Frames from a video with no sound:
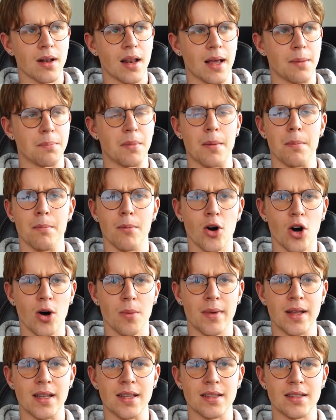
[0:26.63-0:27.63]
Like my
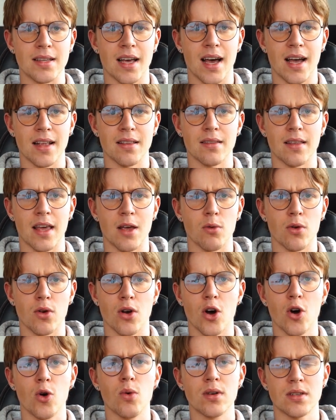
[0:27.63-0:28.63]
mom and dad, they were
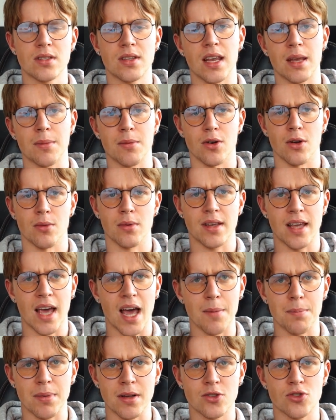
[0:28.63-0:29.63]
always taking me on
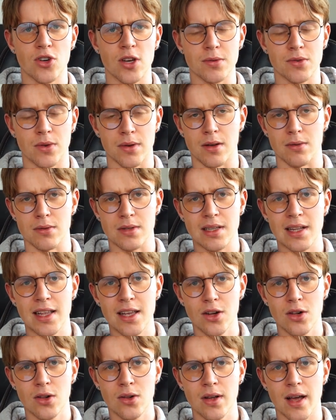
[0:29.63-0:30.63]
camping trips when I was
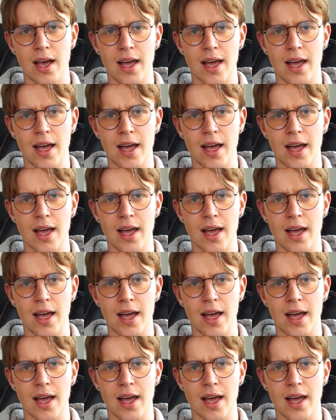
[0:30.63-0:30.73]
little,